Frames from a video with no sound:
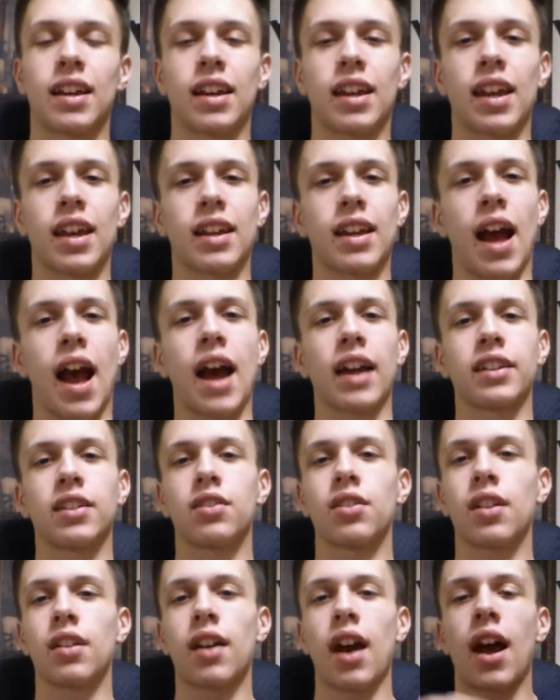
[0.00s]
And
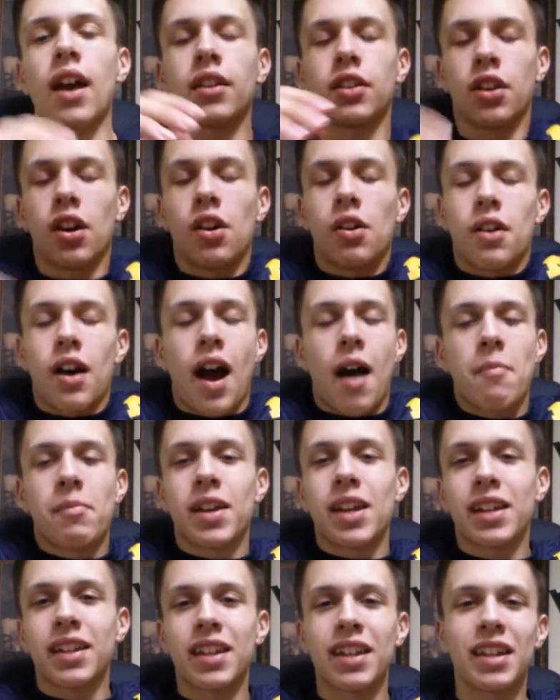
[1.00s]
I know
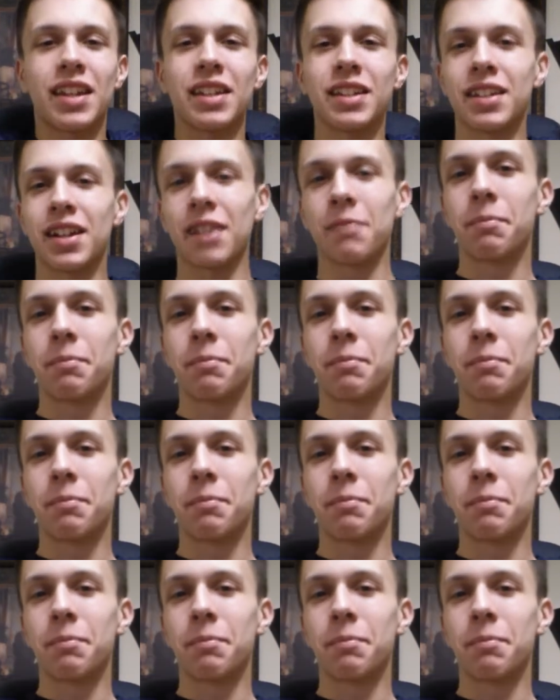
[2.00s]
I'm going to get eaten